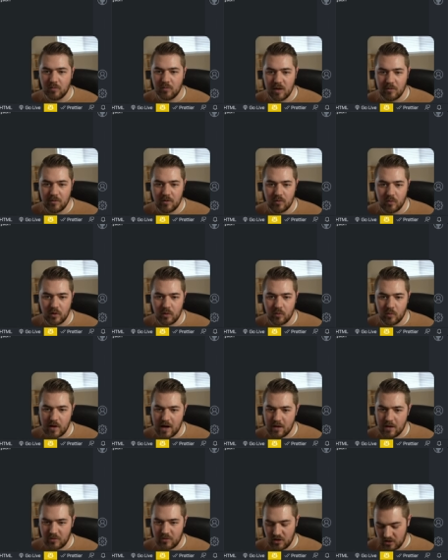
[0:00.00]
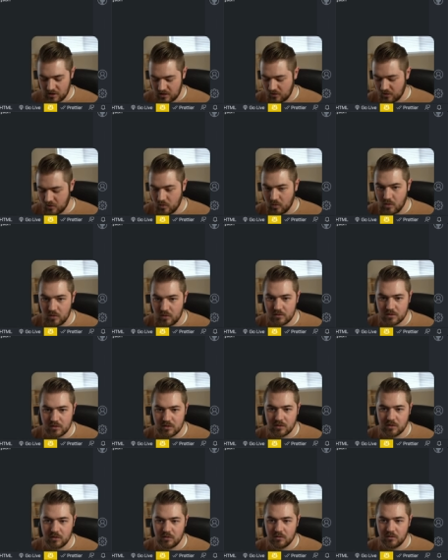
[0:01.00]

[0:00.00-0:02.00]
Maybe if we wrap it in quotes,